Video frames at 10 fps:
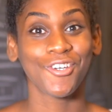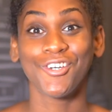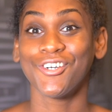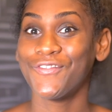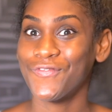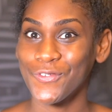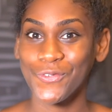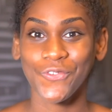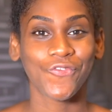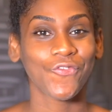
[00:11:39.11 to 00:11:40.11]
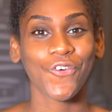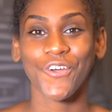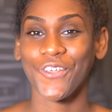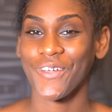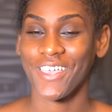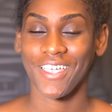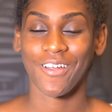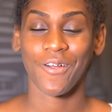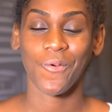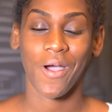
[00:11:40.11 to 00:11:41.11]
good food for your
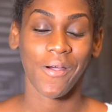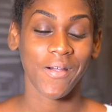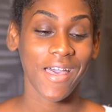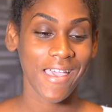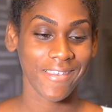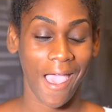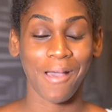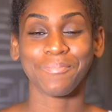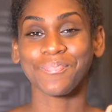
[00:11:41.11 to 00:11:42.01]
hair. Wow. Yeah.